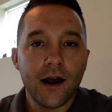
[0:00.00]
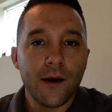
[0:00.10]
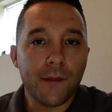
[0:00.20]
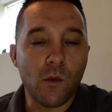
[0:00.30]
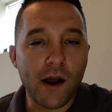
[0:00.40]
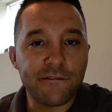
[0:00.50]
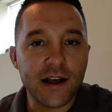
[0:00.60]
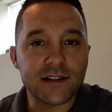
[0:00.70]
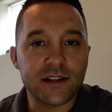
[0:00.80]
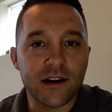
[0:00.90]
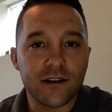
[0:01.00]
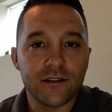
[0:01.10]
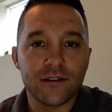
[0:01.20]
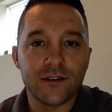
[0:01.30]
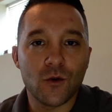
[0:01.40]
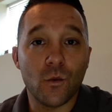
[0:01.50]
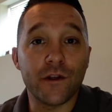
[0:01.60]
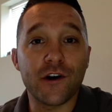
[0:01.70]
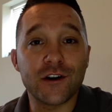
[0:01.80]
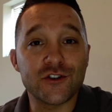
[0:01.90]
My wife gets there with
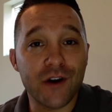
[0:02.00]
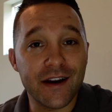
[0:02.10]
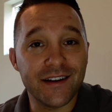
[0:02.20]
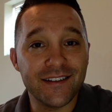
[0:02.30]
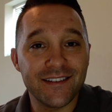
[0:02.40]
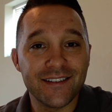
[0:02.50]
our trade-in